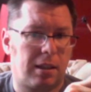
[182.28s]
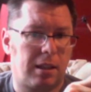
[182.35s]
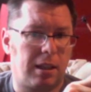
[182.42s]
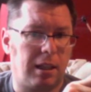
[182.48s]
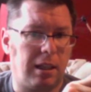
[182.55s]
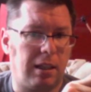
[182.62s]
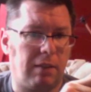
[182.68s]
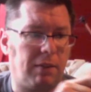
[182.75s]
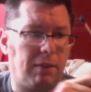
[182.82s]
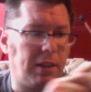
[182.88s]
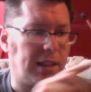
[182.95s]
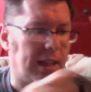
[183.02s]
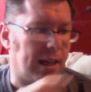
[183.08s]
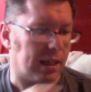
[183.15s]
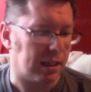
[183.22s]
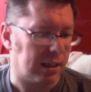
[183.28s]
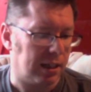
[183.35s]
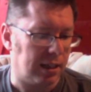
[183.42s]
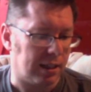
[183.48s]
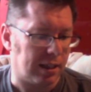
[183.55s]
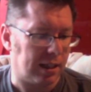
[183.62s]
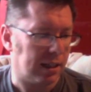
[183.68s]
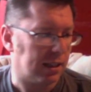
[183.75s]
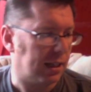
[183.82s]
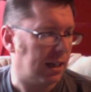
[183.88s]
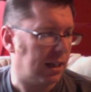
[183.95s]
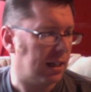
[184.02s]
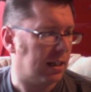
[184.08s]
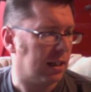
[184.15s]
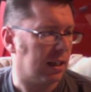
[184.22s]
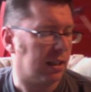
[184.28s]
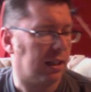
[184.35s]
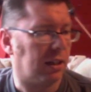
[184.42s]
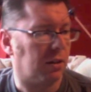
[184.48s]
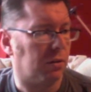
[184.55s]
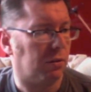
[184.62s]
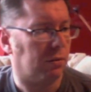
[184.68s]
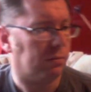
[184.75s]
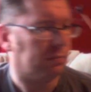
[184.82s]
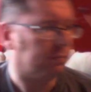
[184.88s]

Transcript: the VTX, it's going to send a signal